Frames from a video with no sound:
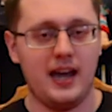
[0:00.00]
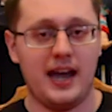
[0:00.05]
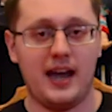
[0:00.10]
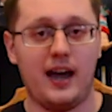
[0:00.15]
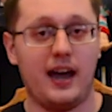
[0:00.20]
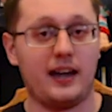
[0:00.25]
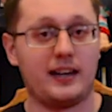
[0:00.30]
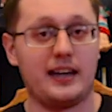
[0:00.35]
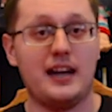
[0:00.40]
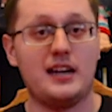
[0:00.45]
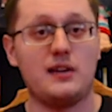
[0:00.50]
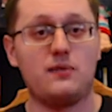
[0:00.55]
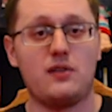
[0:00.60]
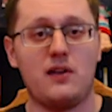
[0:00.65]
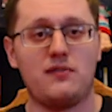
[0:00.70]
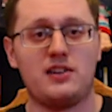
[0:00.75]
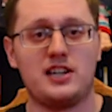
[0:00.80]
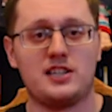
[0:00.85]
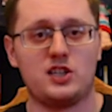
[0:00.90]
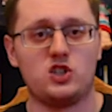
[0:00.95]
again, if you
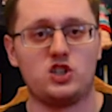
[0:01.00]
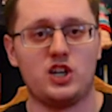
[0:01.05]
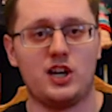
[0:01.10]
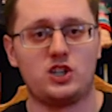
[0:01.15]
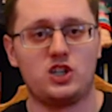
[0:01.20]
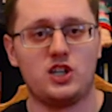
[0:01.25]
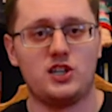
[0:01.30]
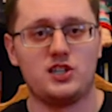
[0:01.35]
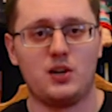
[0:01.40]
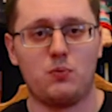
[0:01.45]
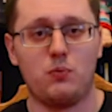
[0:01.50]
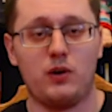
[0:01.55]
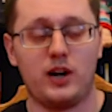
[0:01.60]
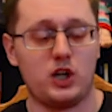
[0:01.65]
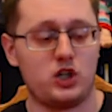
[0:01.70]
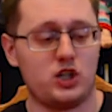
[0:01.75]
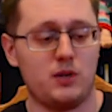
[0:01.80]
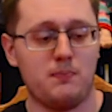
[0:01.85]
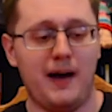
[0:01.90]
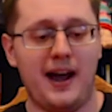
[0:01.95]
have any suggestions on what I
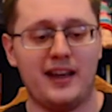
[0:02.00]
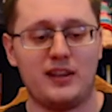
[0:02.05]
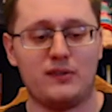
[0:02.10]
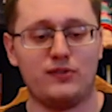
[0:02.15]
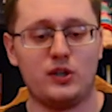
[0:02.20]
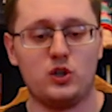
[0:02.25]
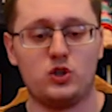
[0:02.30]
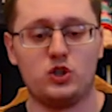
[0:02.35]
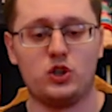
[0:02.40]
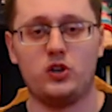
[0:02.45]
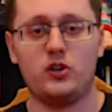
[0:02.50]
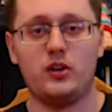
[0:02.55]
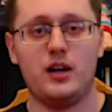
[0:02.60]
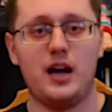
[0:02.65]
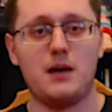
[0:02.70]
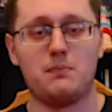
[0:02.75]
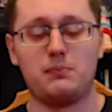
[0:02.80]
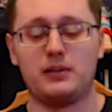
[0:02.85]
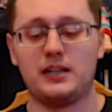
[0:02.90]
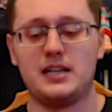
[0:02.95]
should buy in the future,
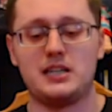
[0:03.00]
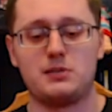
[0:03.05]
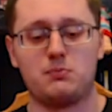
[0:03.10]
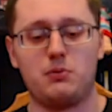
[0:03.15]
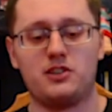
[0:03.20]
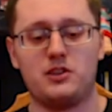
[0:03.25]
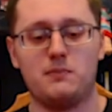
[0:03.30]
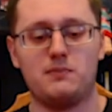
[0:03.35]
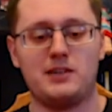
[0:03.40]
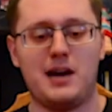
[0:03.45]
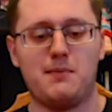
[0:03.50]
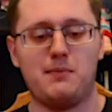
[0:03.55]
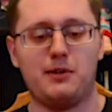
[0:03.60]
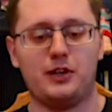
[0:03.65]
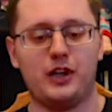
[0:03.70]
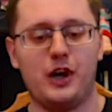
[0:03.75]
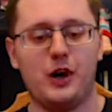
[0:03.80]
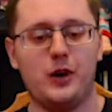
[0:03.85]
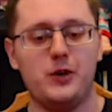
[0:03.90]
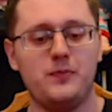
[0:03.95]
please put them down
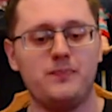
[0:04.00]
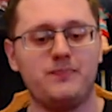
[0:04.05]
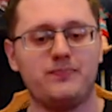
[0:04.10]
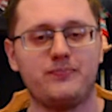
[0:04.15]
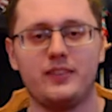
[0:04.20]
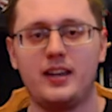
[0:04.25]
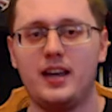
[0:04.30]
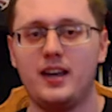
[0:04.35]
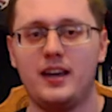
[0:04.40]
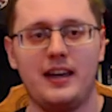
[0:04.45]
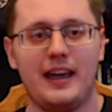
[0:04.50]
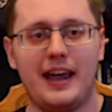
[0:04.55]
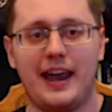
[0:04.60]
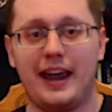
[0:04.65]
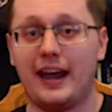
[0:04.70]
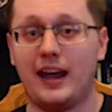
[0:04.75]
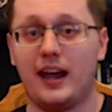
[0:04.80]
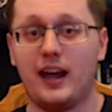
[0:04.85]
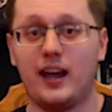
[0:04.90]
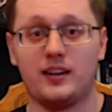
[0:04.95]
below.
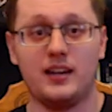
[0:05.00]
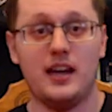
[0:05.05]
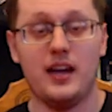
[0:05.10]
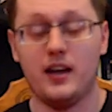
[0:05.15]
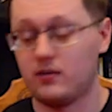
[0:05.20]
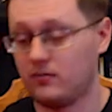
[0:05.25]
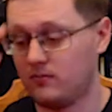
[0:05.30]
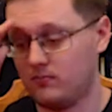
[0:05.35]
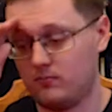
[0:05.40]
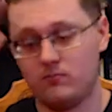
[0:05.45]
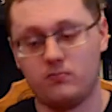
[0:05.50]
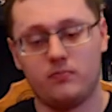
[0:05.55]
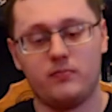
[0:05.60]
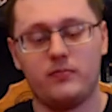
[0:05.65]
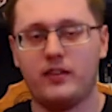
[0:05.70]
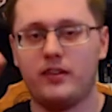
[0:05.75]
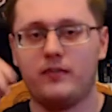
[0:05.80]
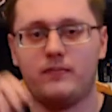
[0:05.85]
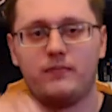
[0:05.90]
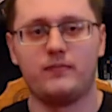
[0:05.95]
And yeah,
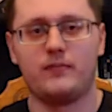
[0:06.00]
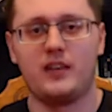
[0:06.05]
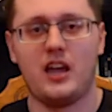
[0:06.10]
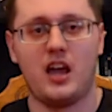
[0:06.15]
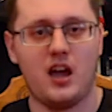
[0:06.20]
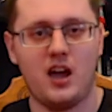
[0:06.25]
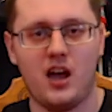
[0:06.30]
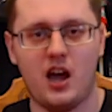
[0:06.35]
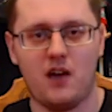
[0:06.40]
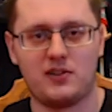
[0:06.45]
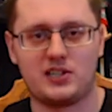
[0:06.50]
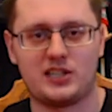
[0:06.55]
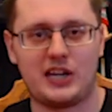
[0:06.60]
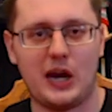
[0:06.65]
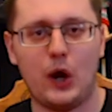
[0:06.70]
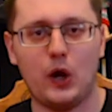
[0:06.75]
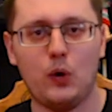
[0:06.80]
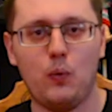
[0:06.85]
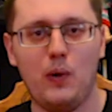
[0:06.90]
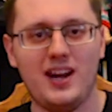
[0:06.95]
have a
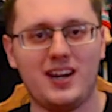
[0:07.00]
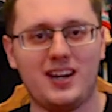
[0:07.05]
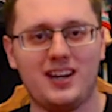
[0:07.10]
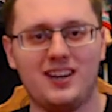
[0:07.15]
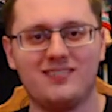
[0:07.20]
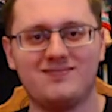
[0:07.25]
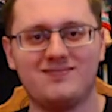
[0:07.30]
scary week.